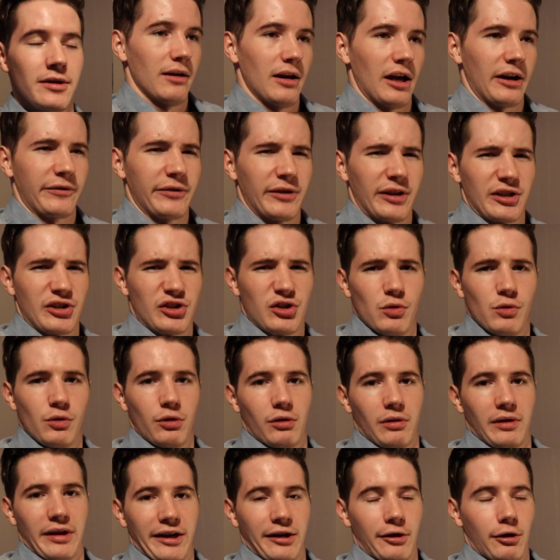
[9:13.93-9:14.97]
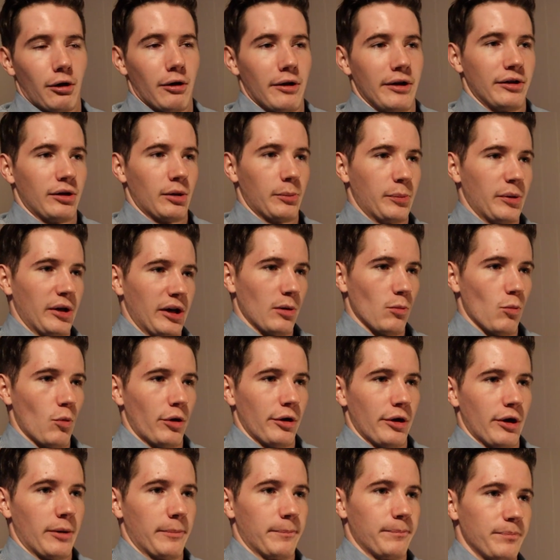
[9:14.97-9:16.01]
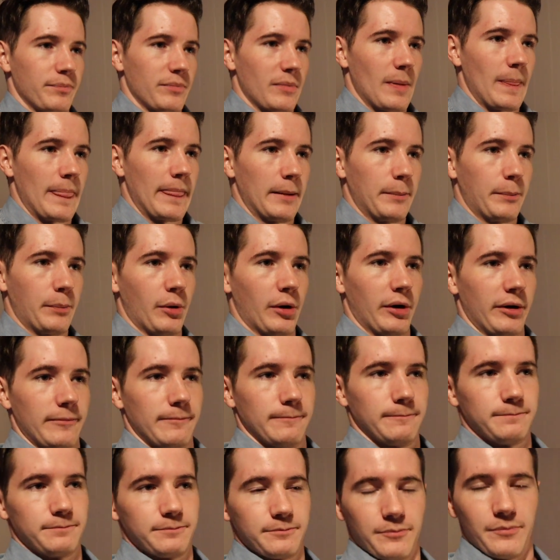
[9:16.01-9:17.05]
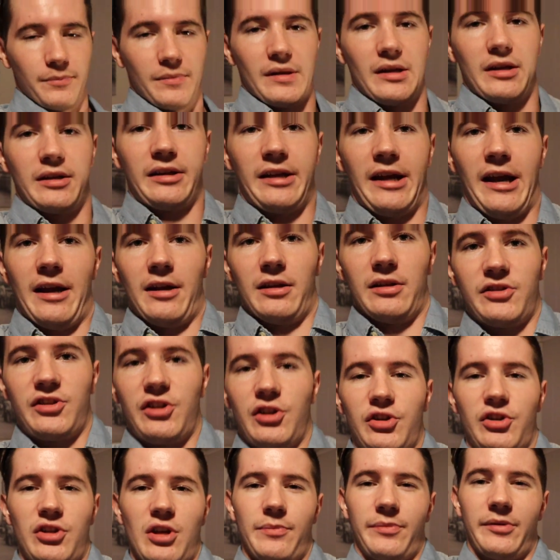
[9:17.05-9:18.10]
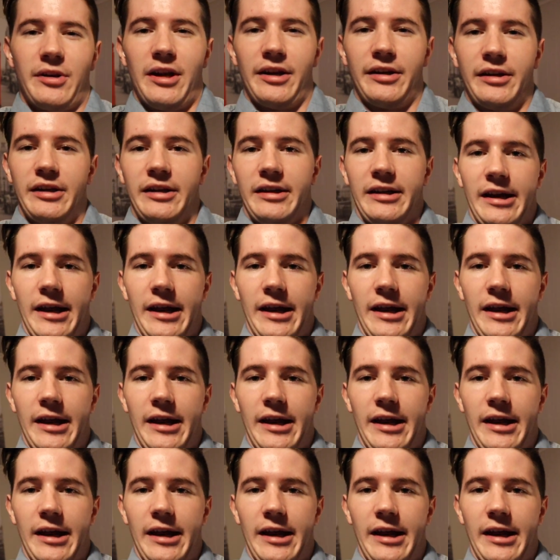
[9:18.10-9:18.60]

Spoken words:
I feel like sooner or later I'll end up picking one up, but yeah, it's just something I need to